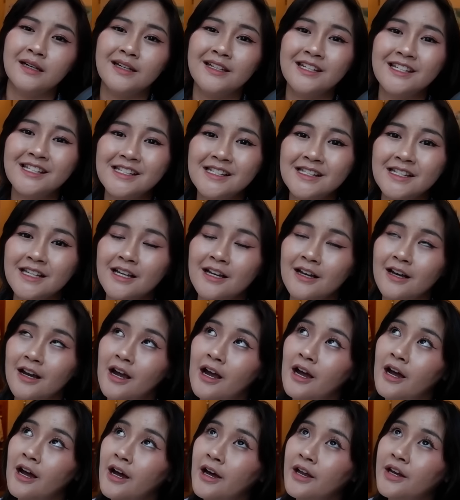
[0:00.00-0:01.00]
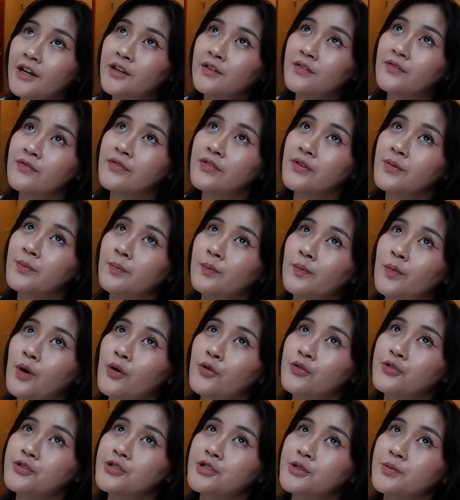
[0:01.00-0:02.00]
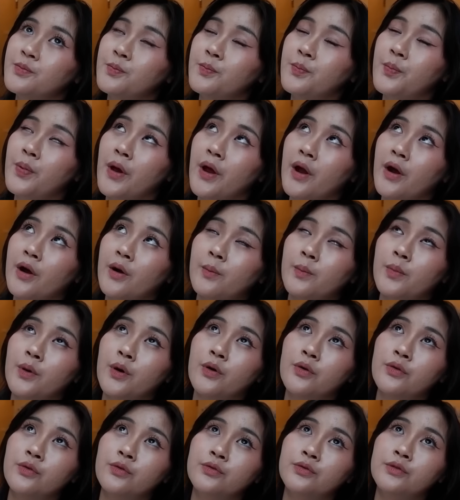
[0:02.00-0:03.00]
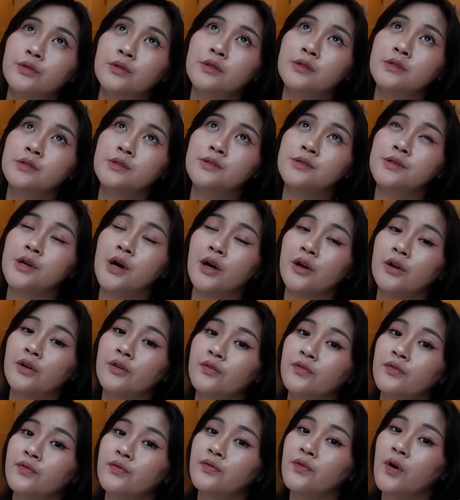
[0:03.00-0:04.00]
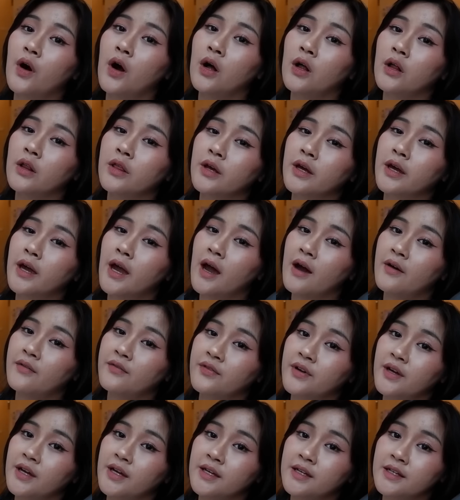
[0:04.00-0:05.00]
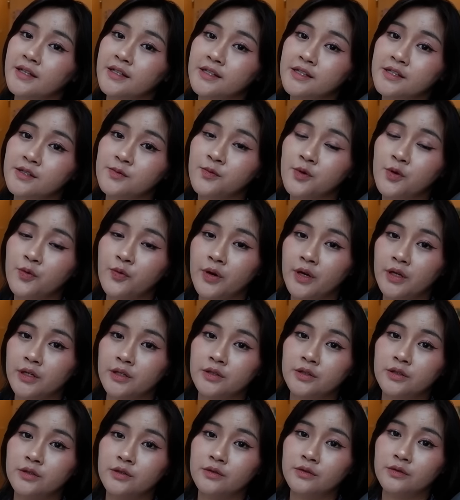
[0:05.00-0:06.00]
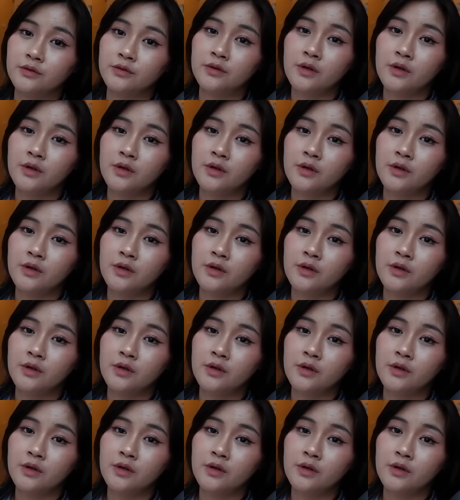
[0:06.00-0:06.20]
is kind of the most bare bones out of all the cafes we went to.